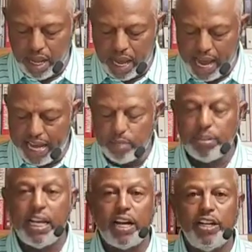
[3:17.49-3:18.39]
Items
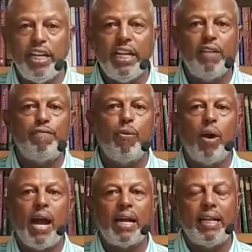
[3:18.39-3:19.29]
that are needed for
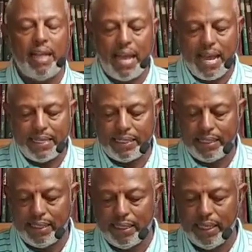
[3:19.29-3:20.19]
our class
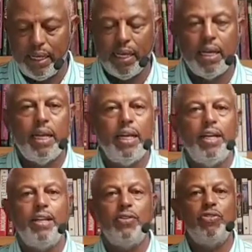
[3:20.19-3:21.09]

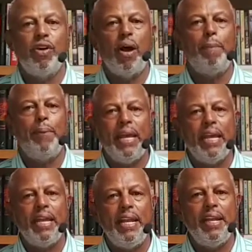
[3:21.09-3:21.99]
is a
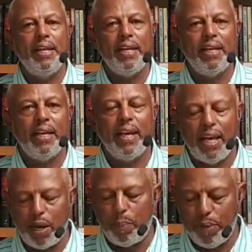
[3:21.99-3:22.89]
pen
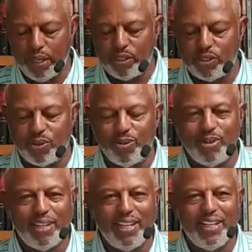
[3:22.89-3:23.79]
and a pencil,
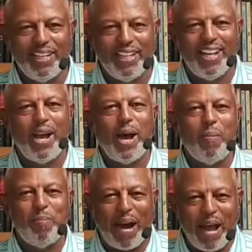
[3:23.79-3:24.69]
a
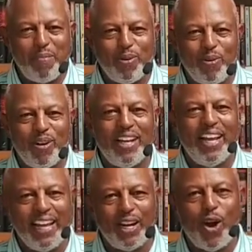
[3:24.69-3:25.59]
Bible
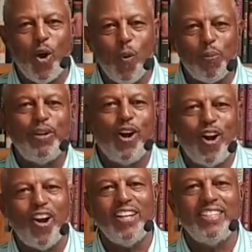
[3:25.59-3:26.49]
and an open
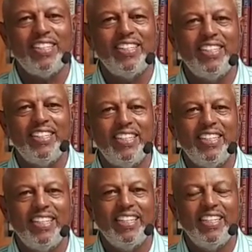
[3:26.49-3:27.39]
heart
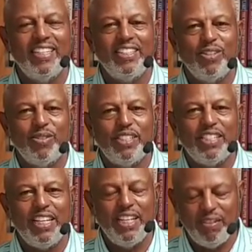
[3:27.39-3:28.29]
to
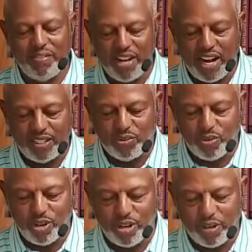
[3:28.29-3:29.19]
receive God's
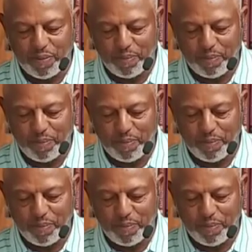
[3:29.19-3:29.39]
word.